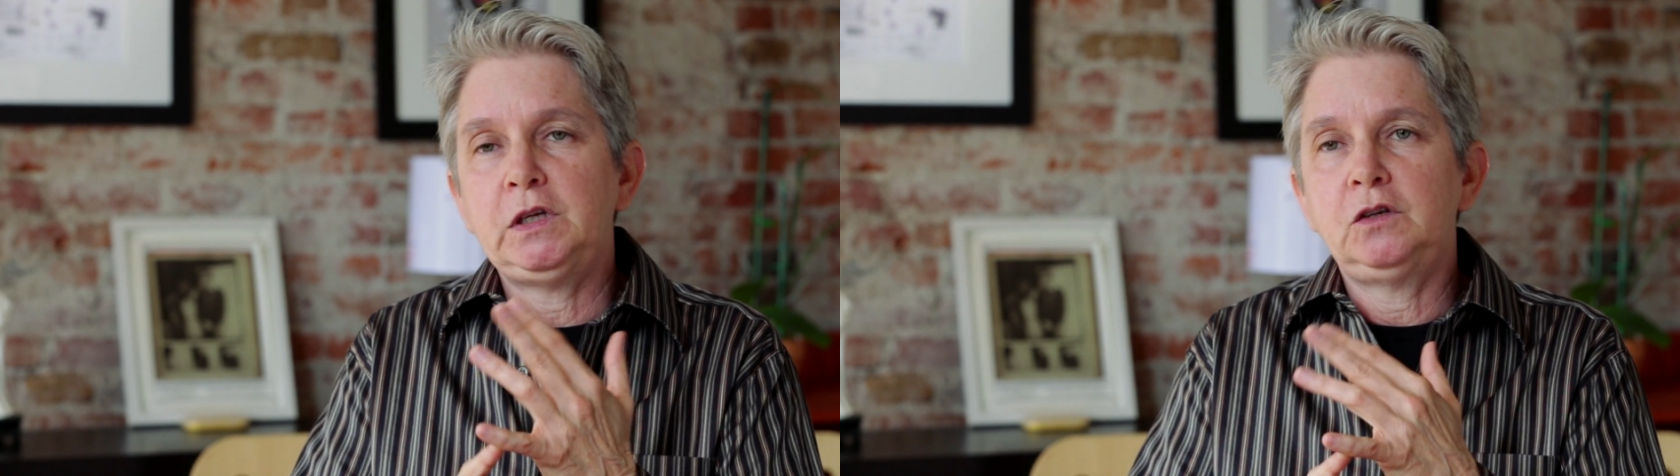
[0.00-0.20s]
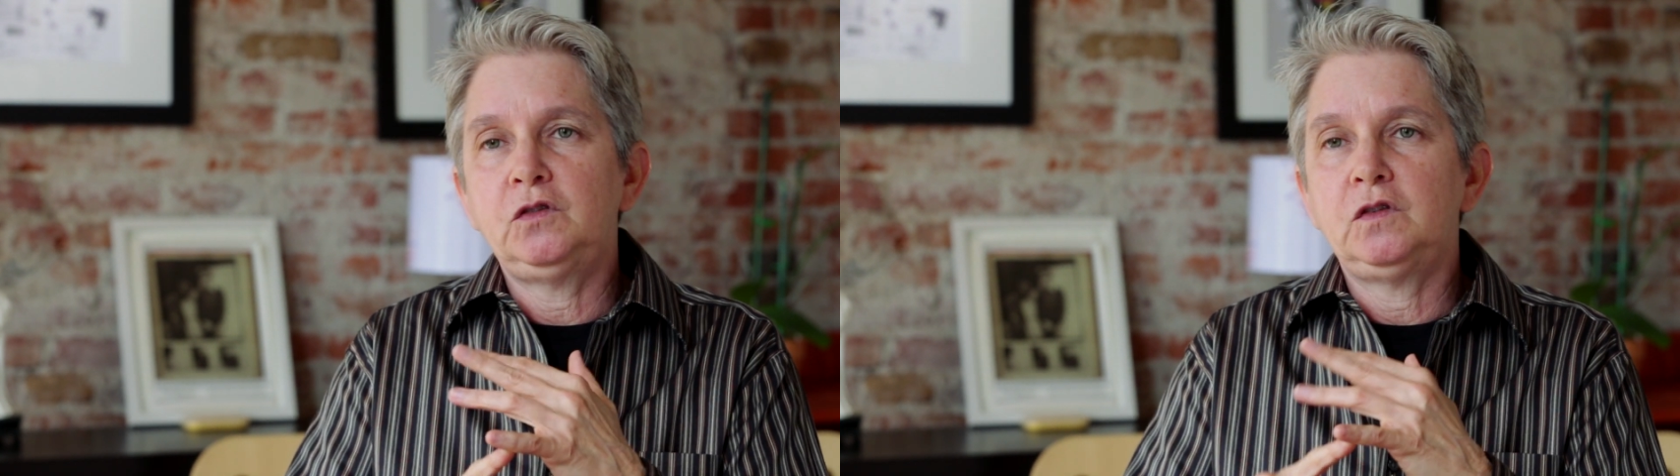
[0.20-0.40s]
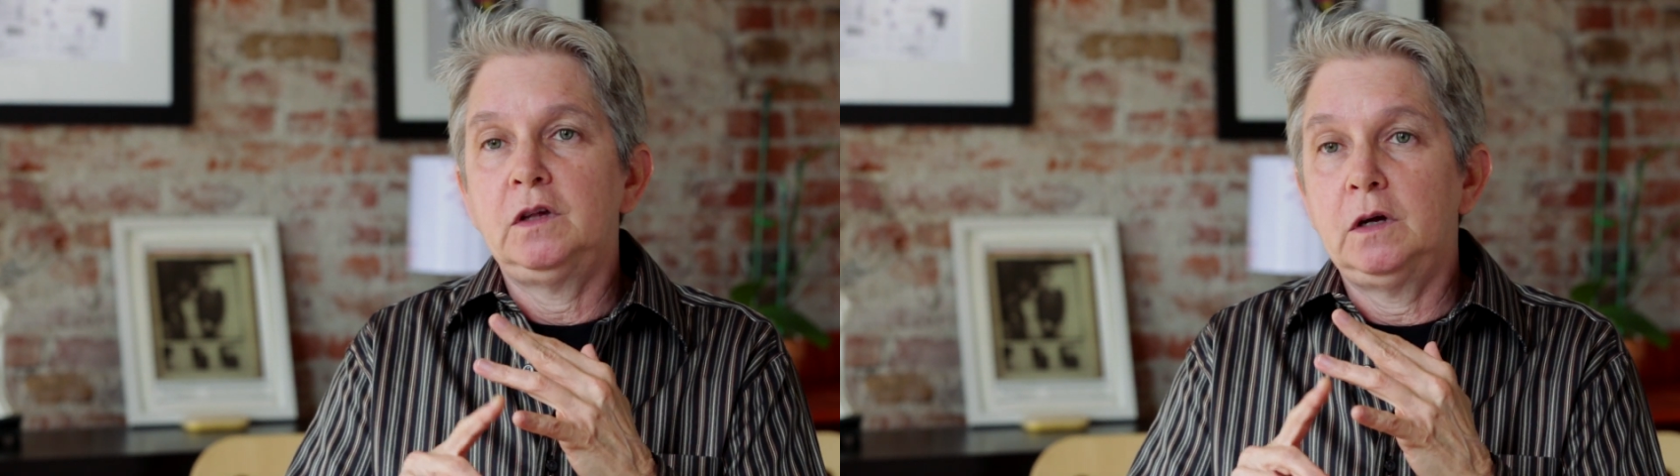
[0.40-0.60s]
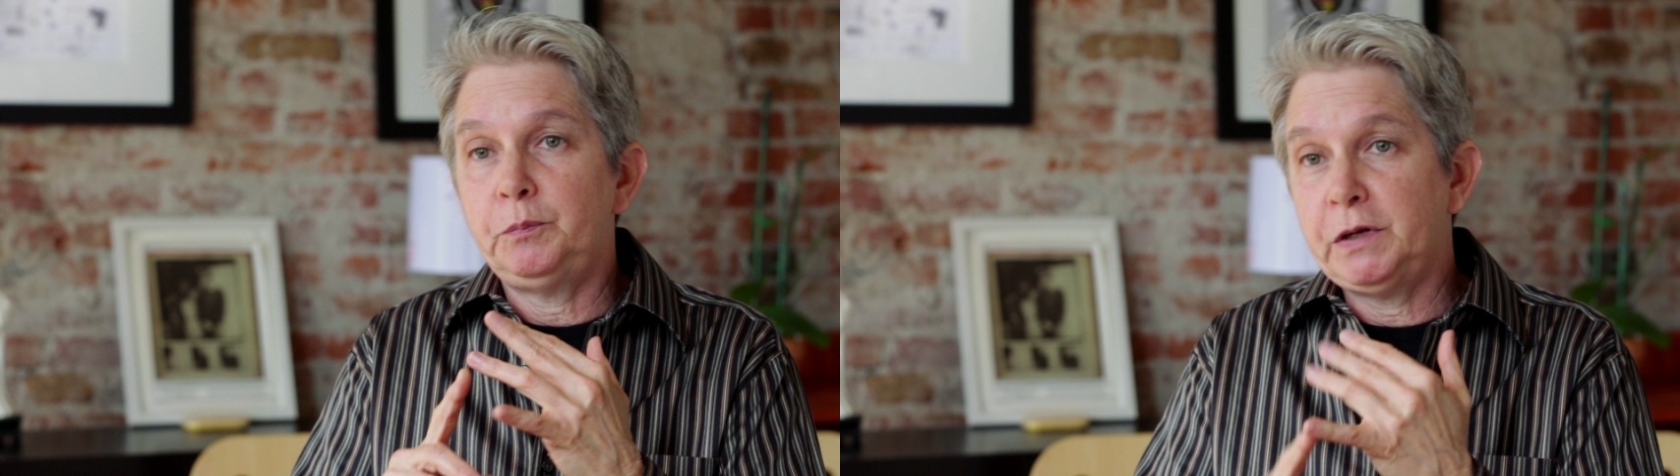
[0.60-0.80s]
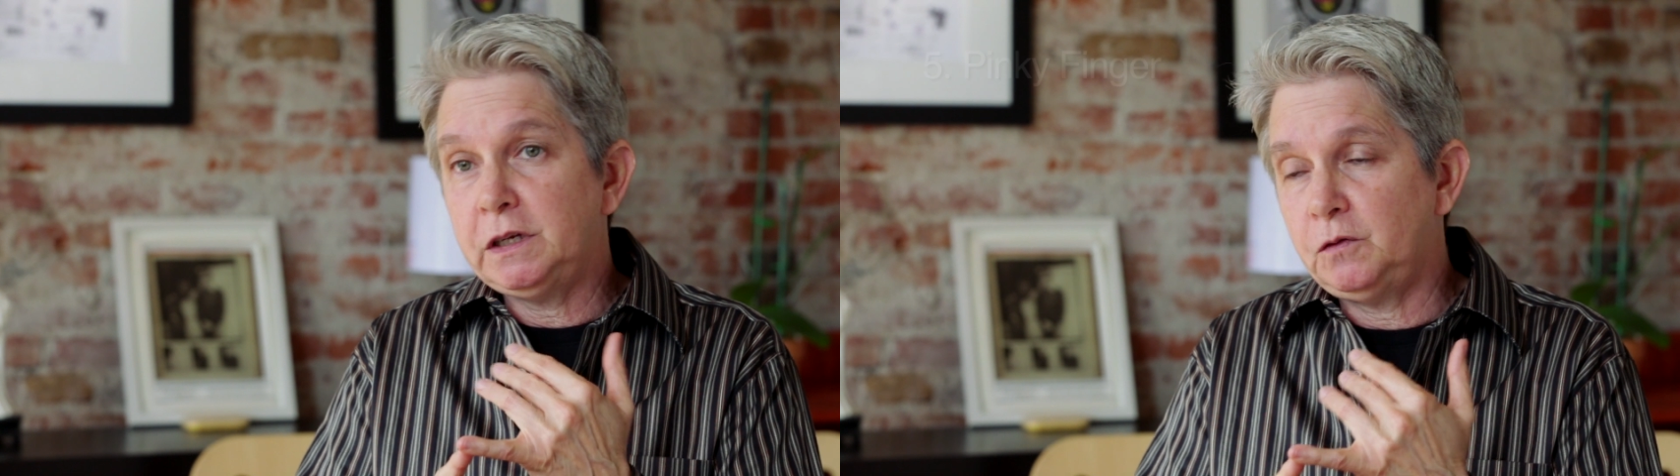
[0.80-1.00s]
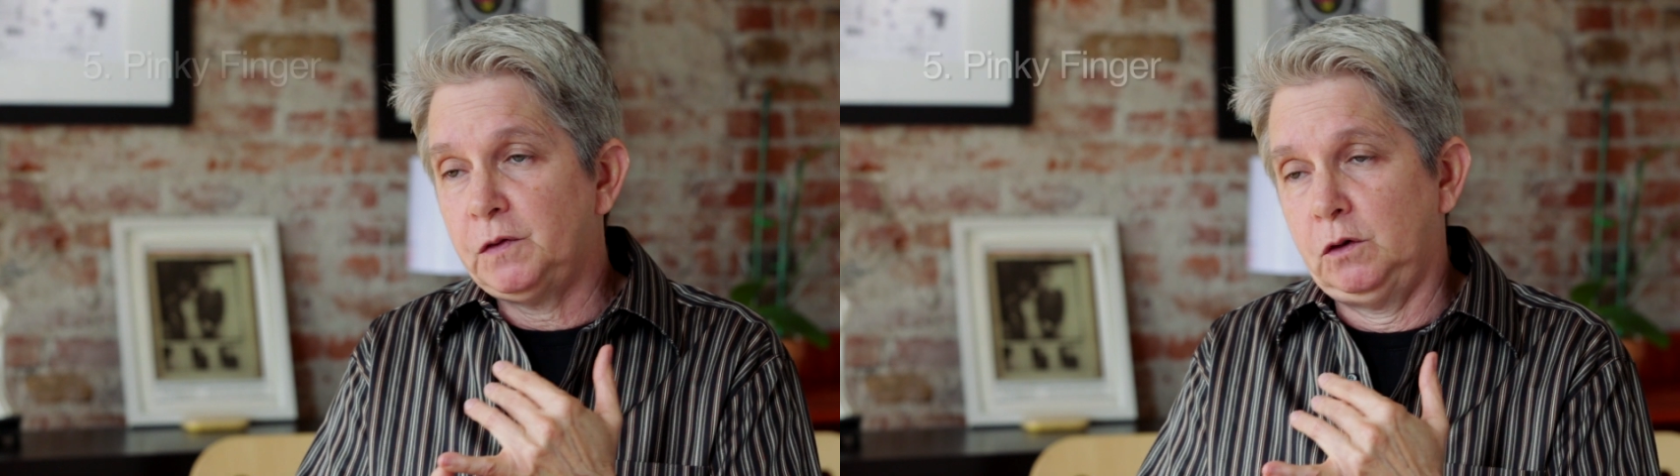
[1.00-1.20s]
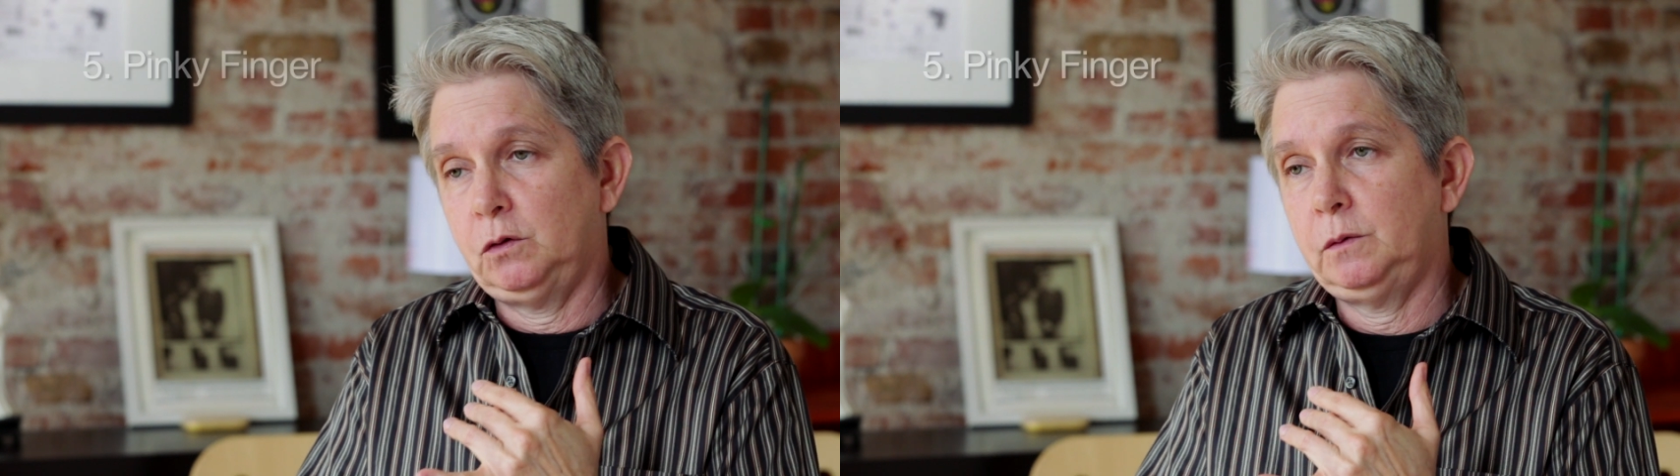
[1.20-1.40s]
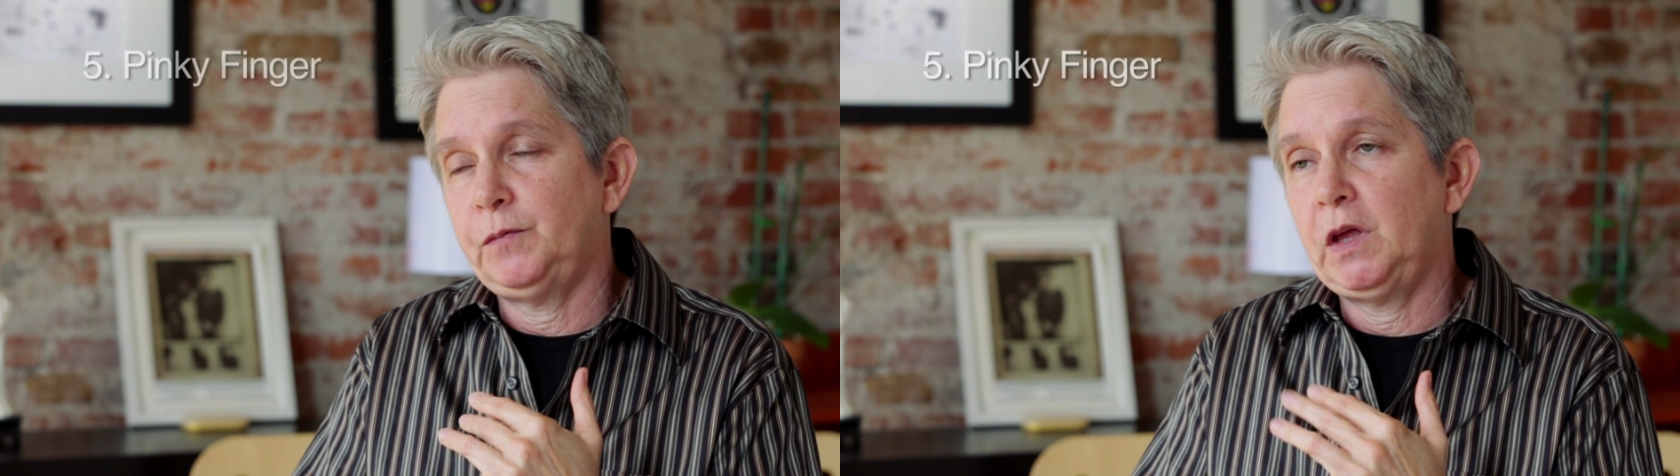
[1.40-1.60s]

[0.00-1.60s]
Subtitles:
is the pinky finger,